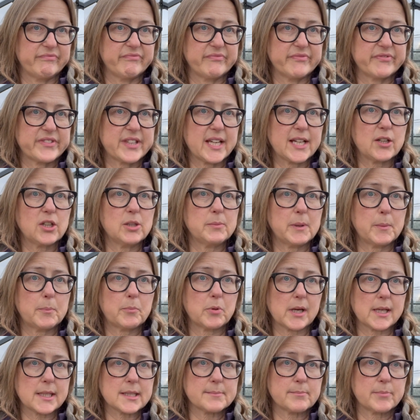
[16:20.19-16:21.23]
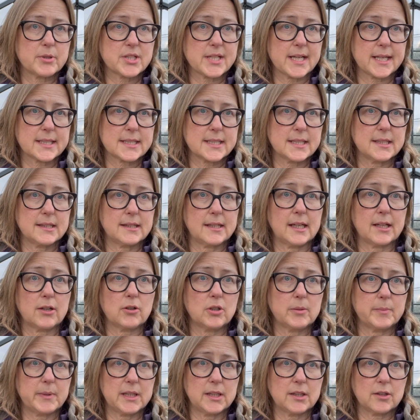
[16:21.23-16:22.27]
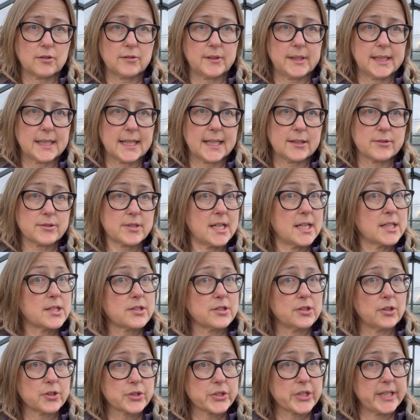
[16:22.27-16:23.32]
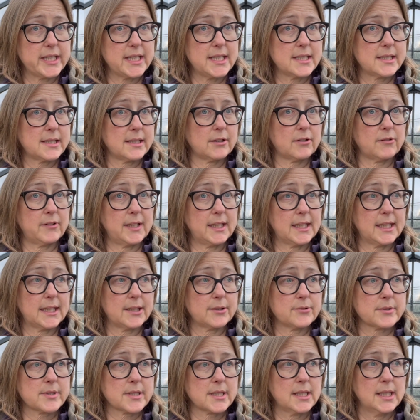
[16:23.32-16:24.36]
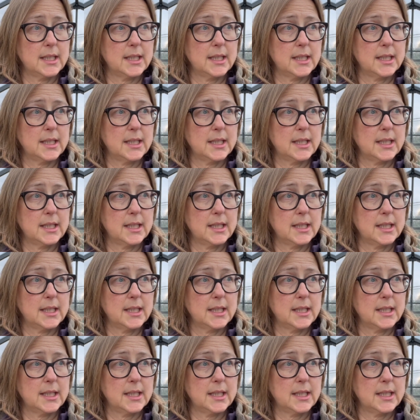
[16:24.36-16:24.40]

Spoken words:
They're going to be protected. They're going to be in the greenhouse. It's not a heated greenhouse,